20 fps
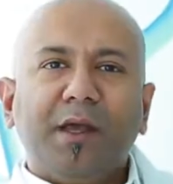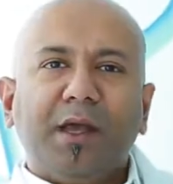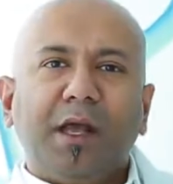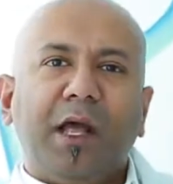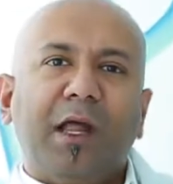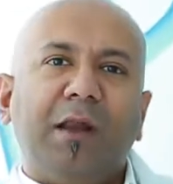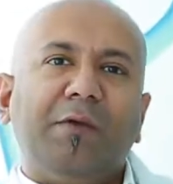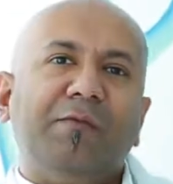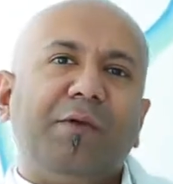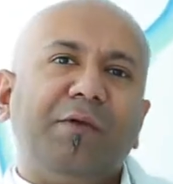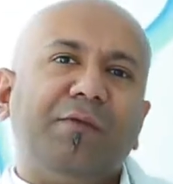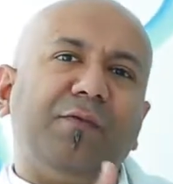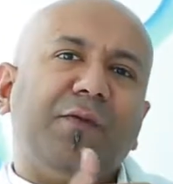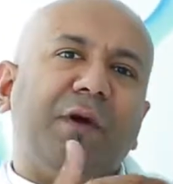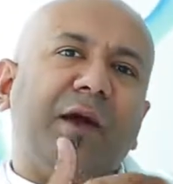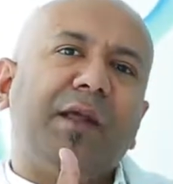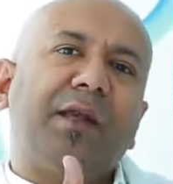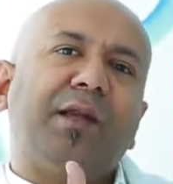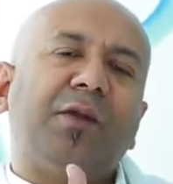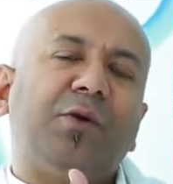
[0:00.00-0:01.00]
and we
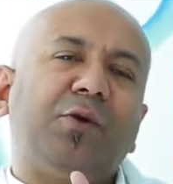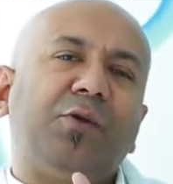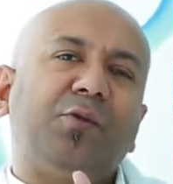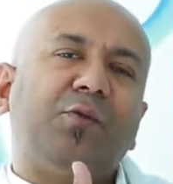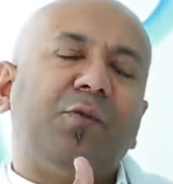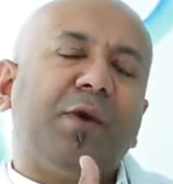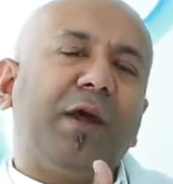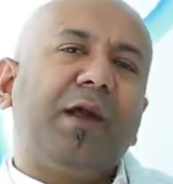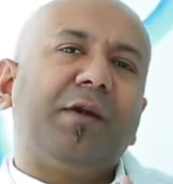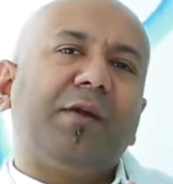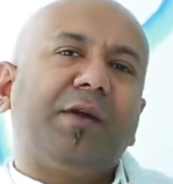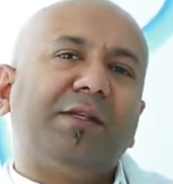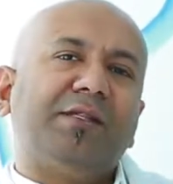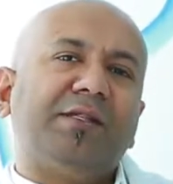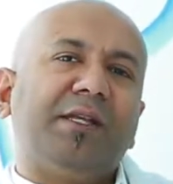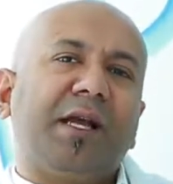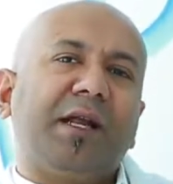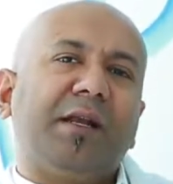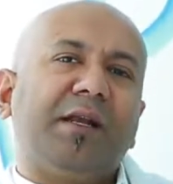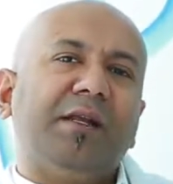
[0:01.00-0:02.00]
find out where
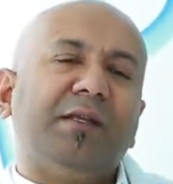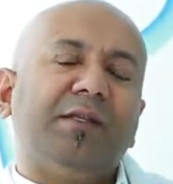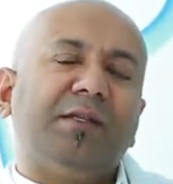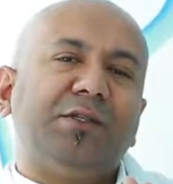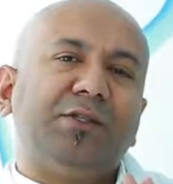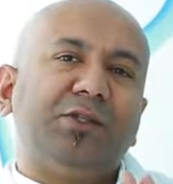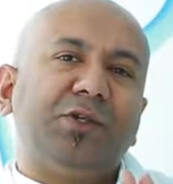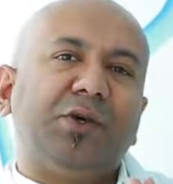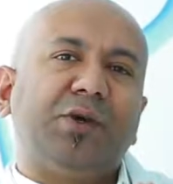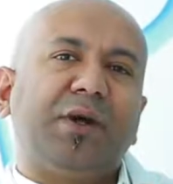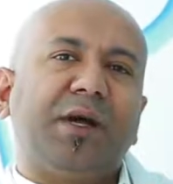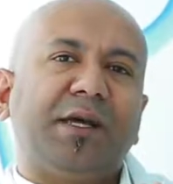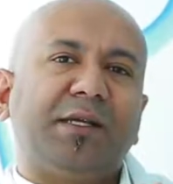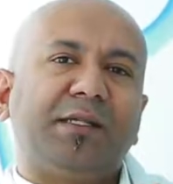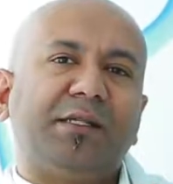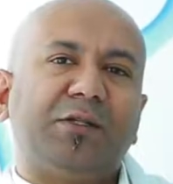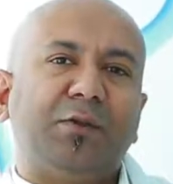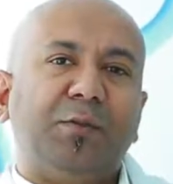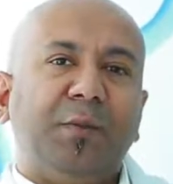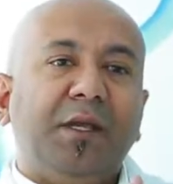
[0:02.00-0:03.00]
exactly the jaw
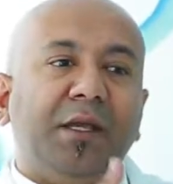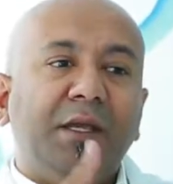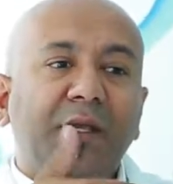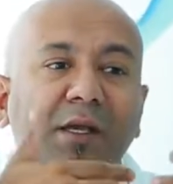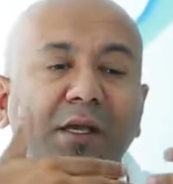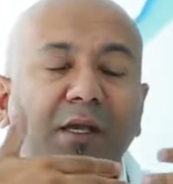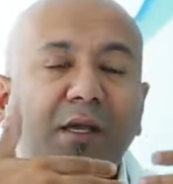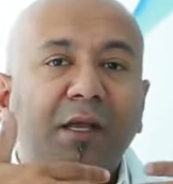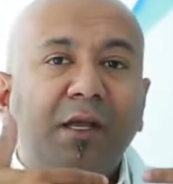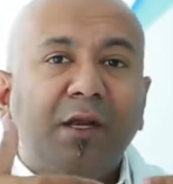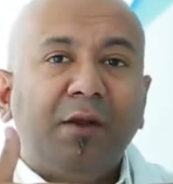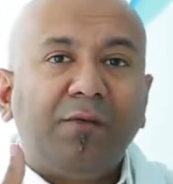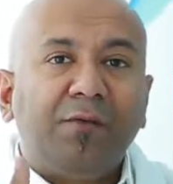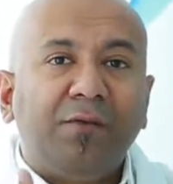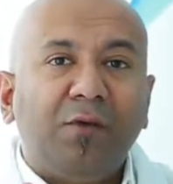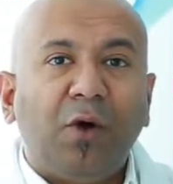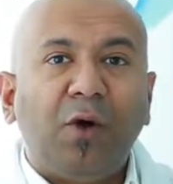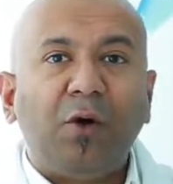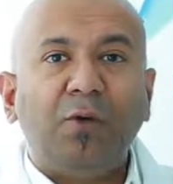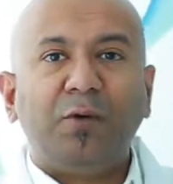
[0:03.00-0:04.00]
has to be in a
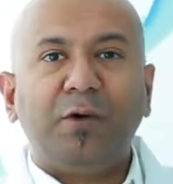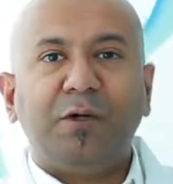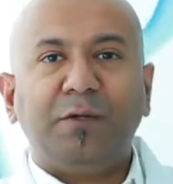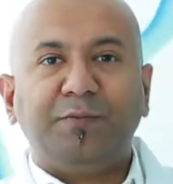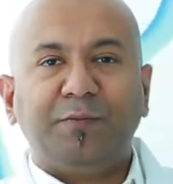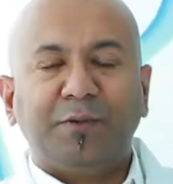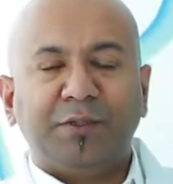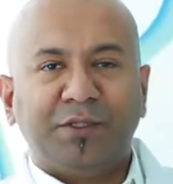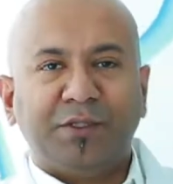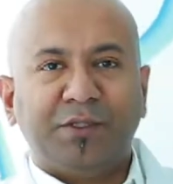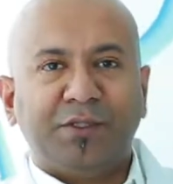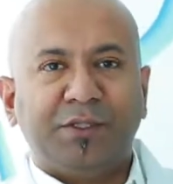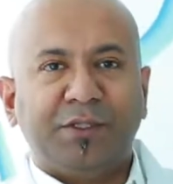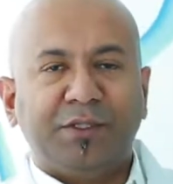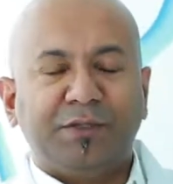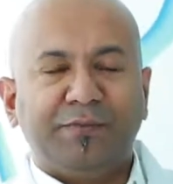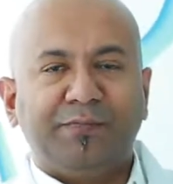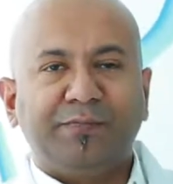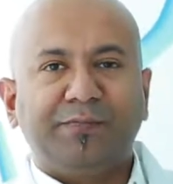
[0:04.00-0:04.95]
forward position.